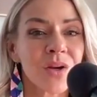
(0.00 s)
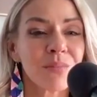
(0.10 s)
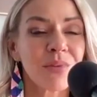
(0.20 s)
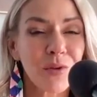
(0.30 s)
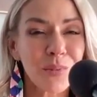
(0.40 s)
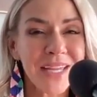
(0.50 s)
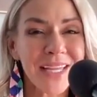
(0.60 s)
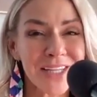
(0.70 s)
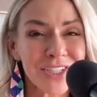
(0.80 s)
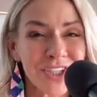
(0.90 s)
Before we get
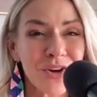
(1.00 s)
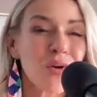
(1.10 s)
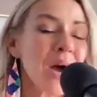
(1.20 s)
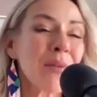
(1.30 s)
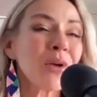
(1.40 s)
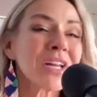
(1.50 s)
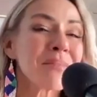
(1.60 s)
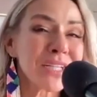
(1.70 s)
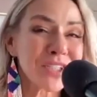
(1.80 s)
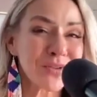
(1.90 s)
in the show, I wanted to
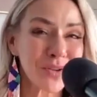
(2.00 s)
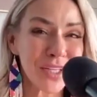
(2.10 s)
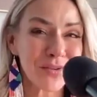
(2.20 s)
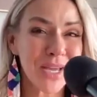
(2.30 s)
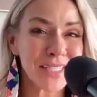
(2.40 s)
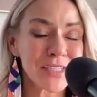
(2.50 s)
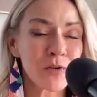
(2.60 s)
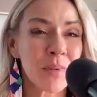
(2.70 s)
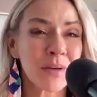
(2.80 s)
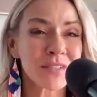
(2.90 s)
make sure that you guys knew
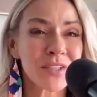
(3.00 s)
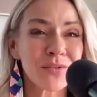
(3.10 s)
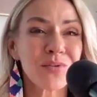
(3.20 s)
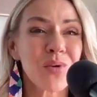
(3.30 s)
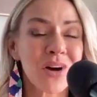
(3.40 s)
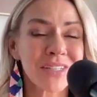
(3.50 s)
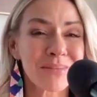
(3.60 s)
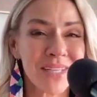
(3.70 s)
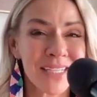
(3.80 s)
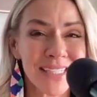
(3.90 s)
about two awesome
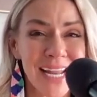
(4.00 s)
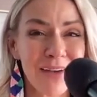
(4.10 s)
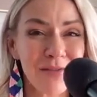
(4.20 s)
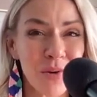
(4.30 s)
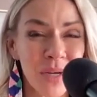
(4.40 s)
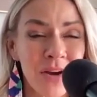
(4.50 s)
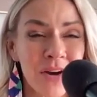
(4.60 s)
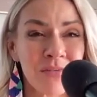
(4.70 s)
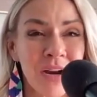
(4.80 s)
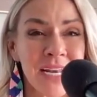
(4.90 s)
things that I have going
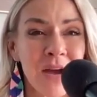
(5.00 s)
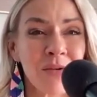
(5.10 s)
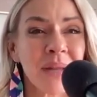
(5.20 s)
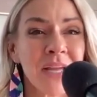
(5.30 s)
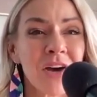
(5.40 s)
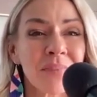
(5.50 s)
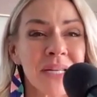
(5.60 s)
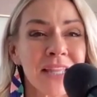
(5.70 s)
on right now in my company.